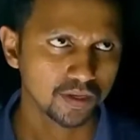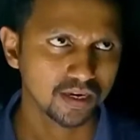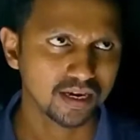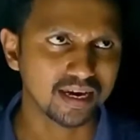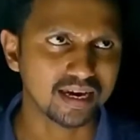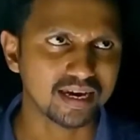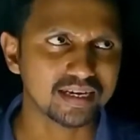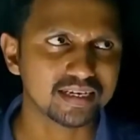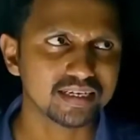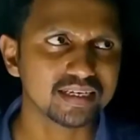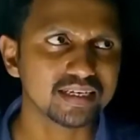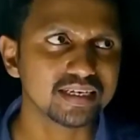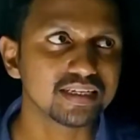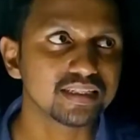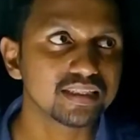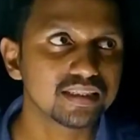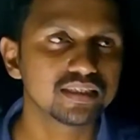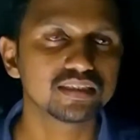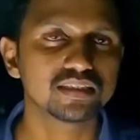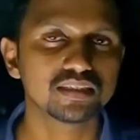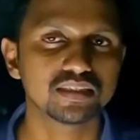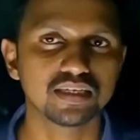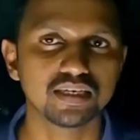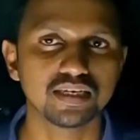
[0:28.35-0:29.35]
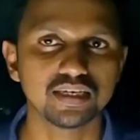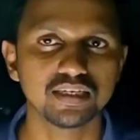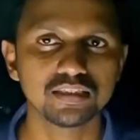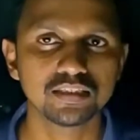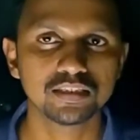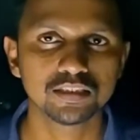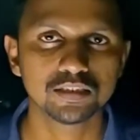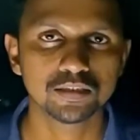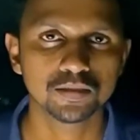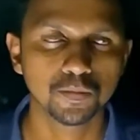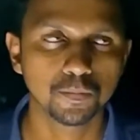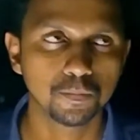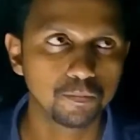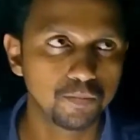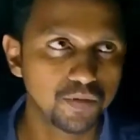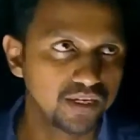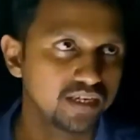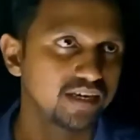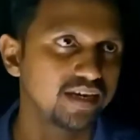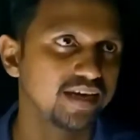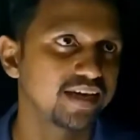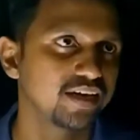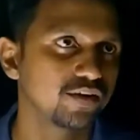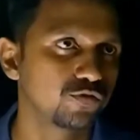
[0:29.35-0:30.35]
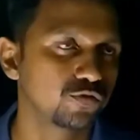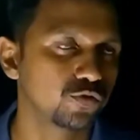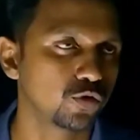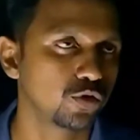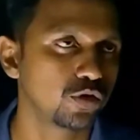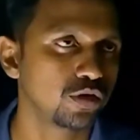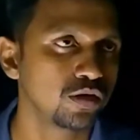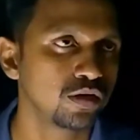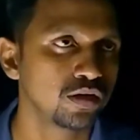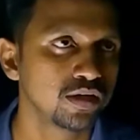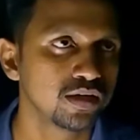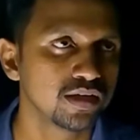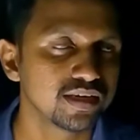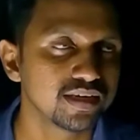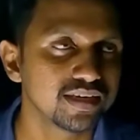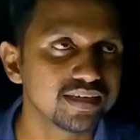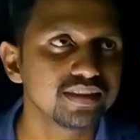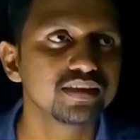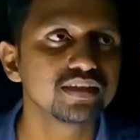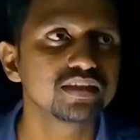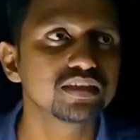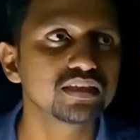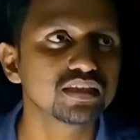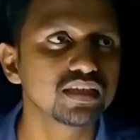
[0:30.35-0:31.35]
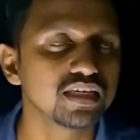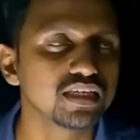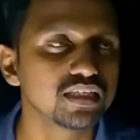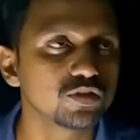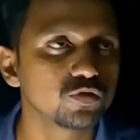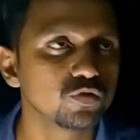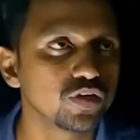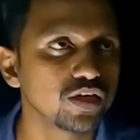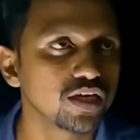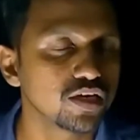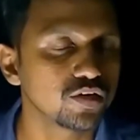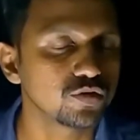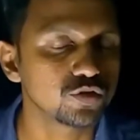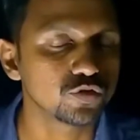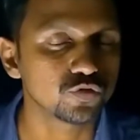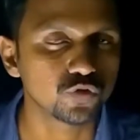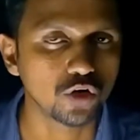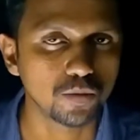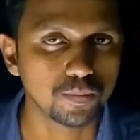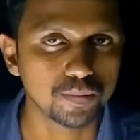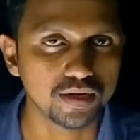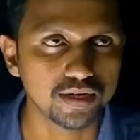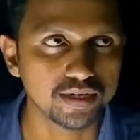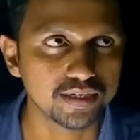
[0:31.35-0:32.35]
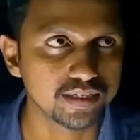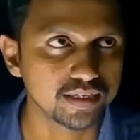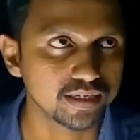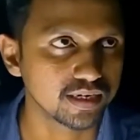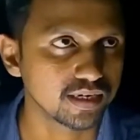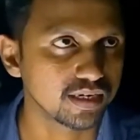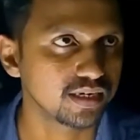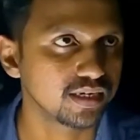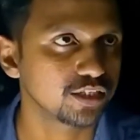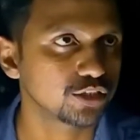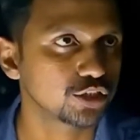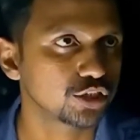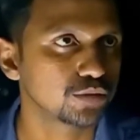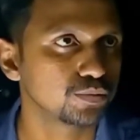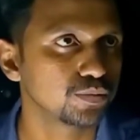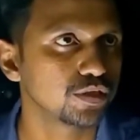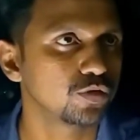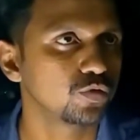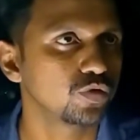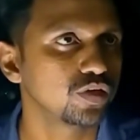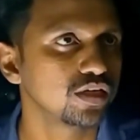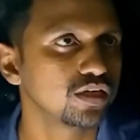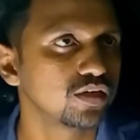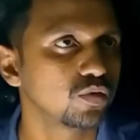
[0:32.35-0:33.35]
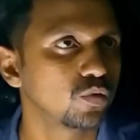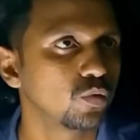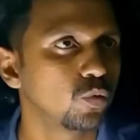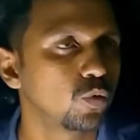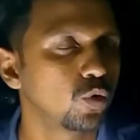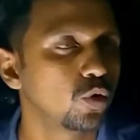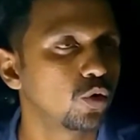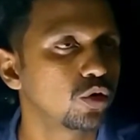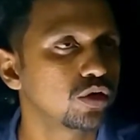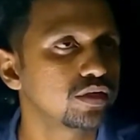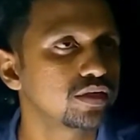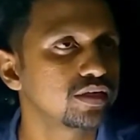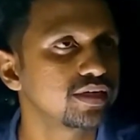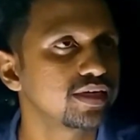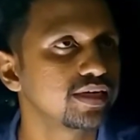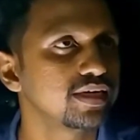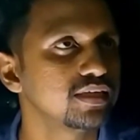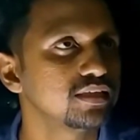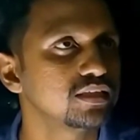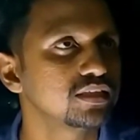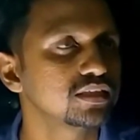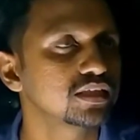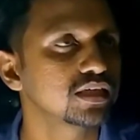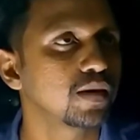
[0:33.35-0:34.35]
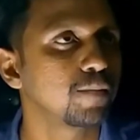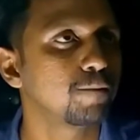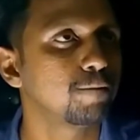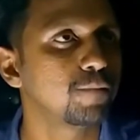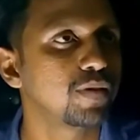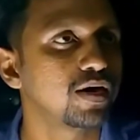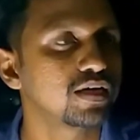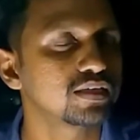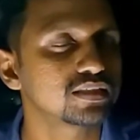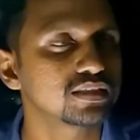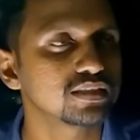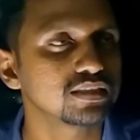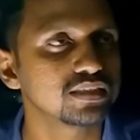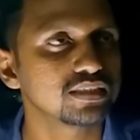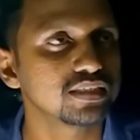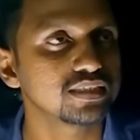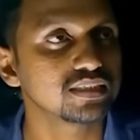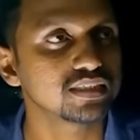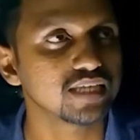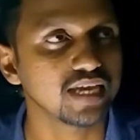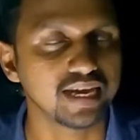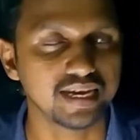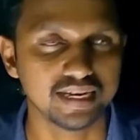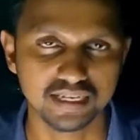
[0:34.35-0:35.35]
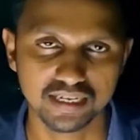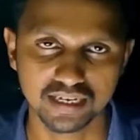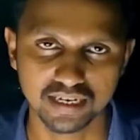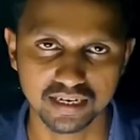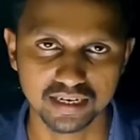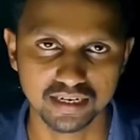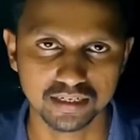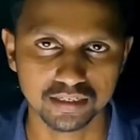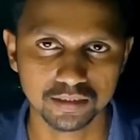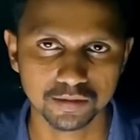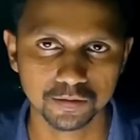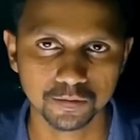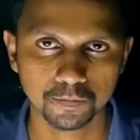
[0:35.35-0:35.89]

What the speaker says: And in this case, be careful. In this case, we have to formulate a relation between voltage, capacitance and current.